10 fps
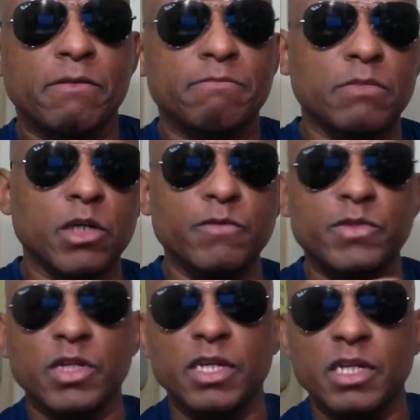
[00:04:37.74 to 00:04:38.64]
Move
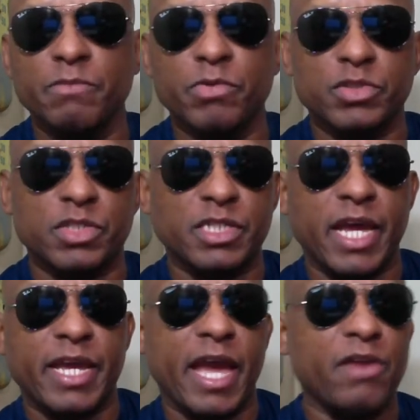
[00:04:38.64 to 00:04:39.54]
to a liberal
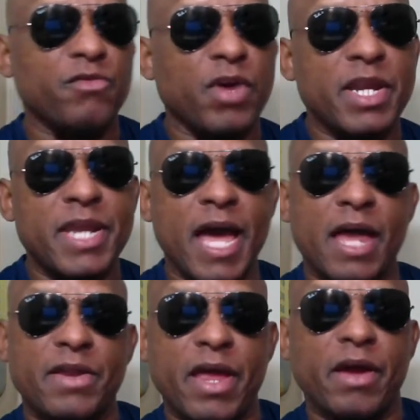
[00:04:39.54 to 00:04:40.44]
state and run
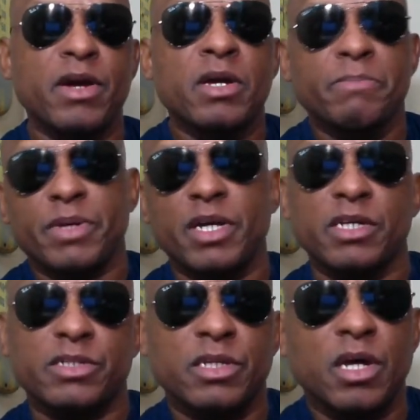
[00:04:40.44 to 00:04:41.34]
down there,
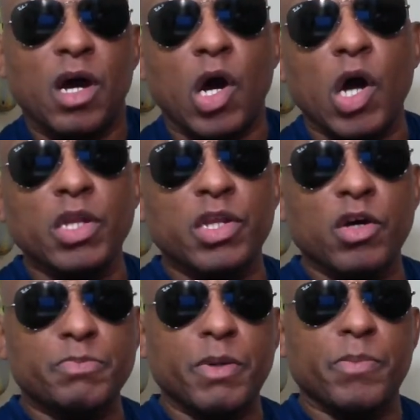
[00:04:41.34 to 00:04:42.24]
because all of
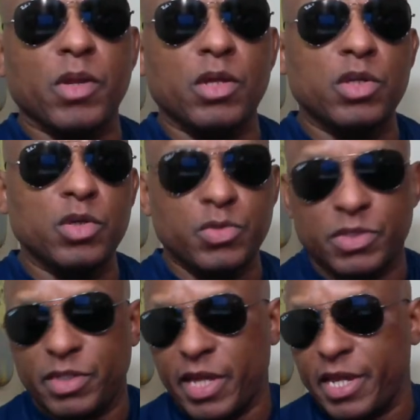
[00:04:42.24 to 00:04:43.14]
those people are
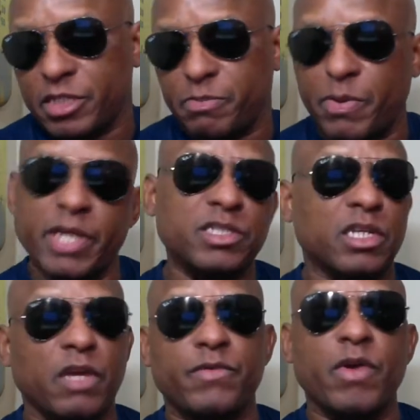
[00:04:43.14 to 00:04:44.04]
losing, and
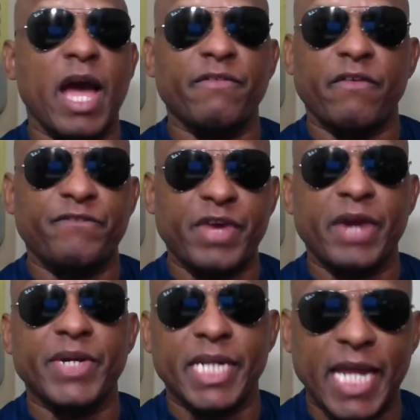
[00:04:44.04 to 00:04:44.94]
especially if you have a
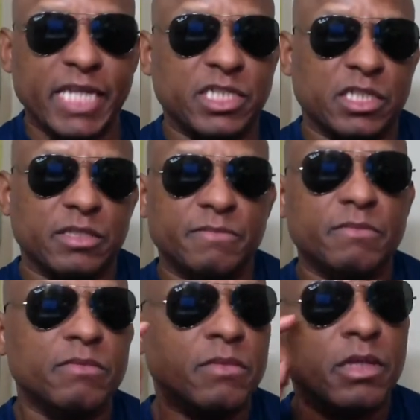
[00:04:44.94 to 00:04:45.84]
fair election.
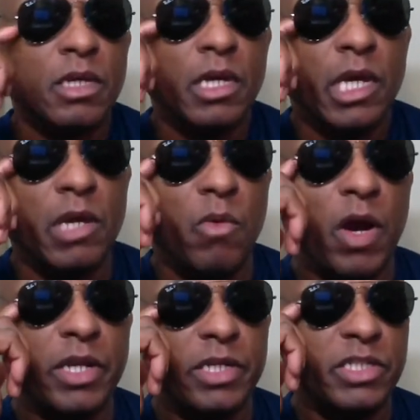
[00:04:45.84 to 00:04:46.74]
He
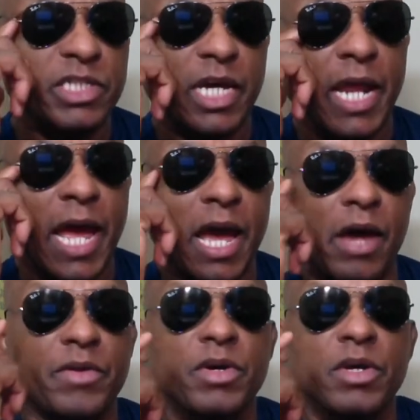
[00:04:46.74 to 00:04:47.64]
wanted to shut
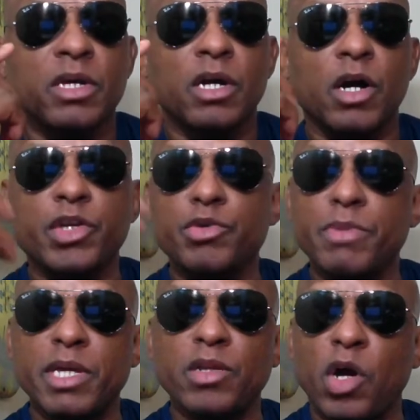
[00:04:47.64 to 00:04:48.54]
down. Are
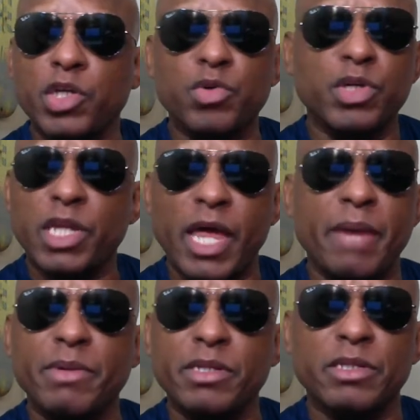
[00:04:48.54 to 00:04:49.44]
you
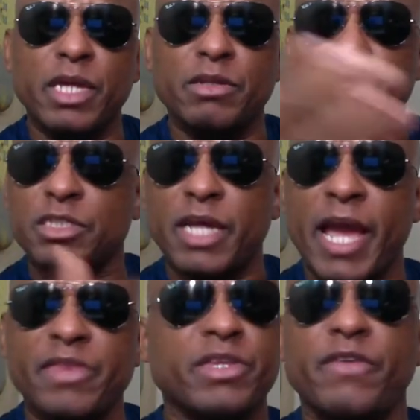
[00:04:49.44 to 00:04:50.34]
claiming that, because
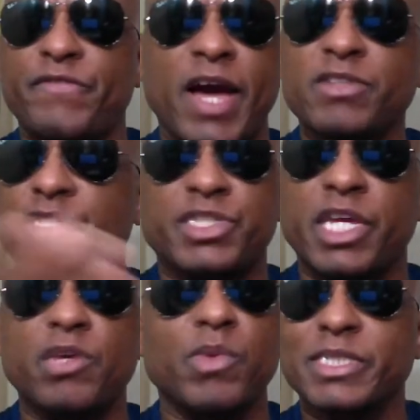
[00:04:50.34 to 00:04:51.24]
Anthony Fauci said
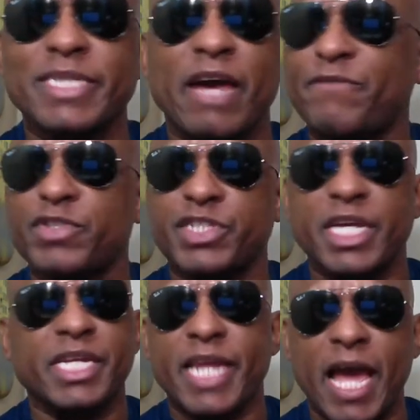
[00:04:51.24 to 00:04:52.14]
he was not for
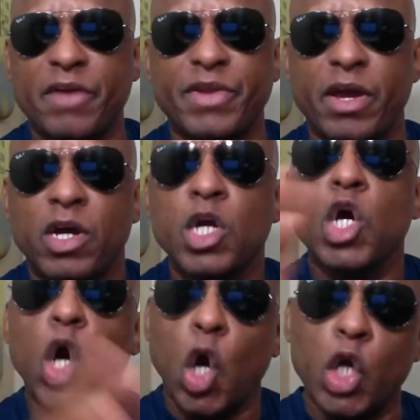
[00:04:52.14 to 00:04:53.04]
shutting down now.
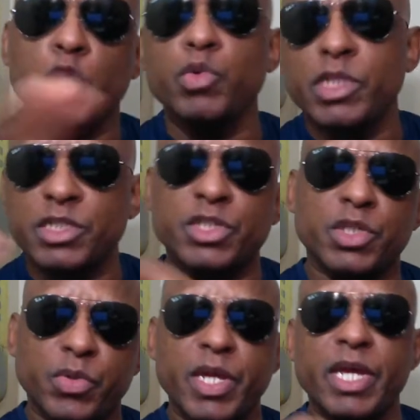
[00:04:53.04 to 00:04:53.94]
Are you
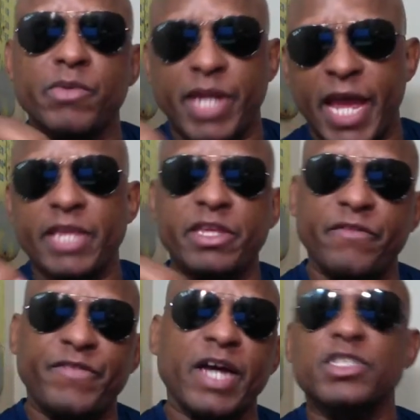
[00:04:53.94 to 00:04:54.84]
disagreeing with Anthony
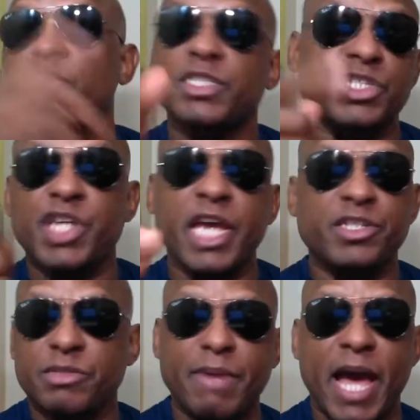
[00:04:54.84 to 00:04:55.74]
Fauci because he changed
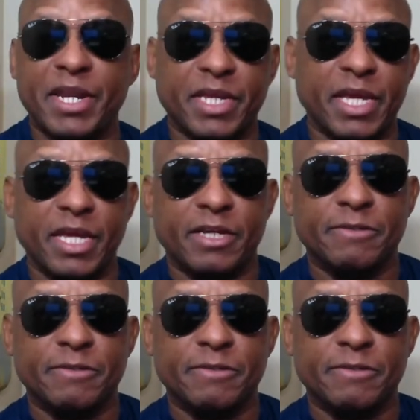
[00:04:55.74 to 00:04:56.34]
his mind again?